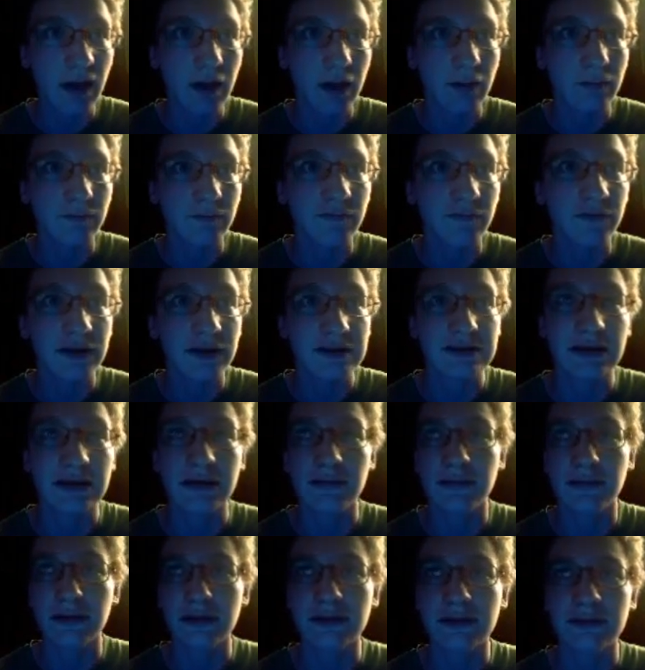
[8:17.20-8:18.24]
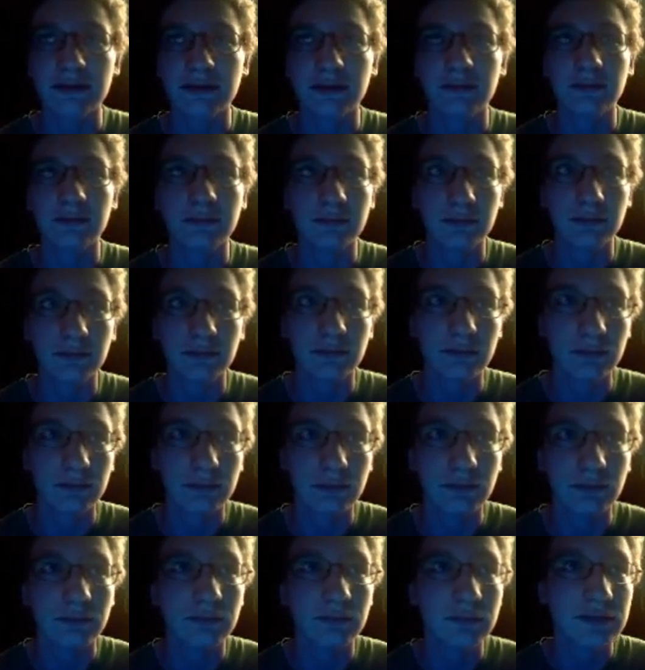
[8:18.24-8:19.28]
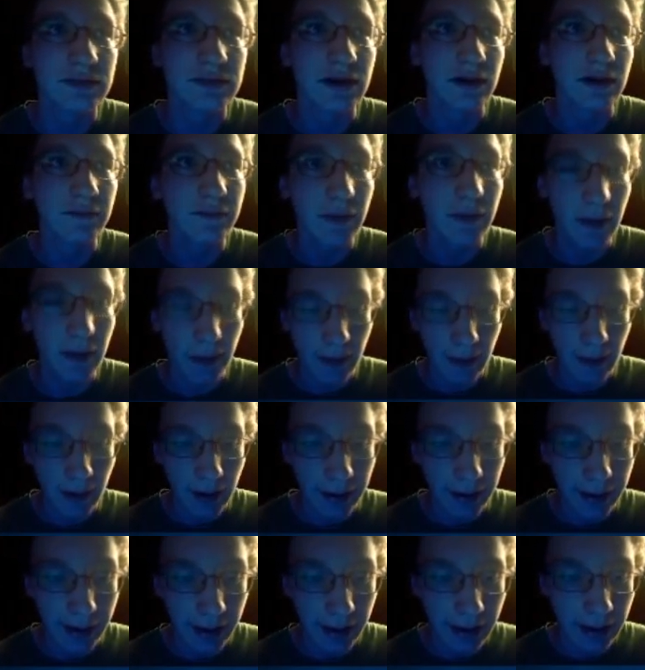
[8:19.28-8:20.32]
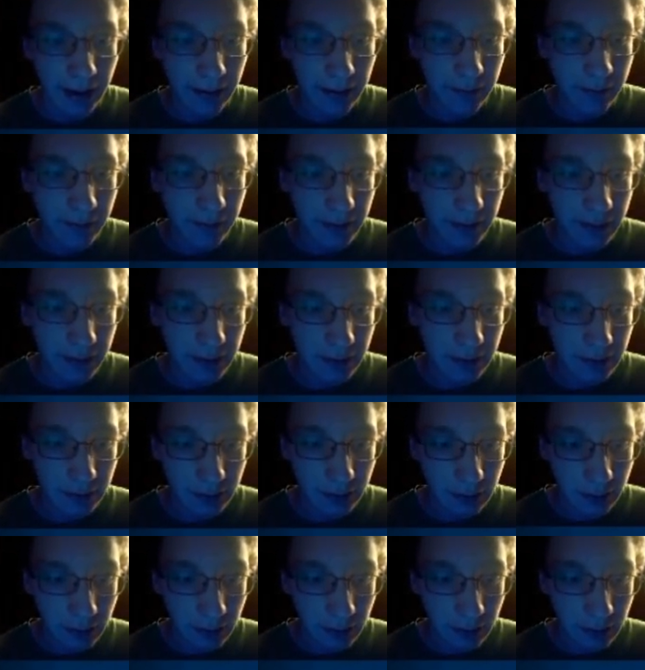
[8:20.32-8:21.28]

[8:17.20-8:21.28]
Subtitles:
fixing things and stuff. And then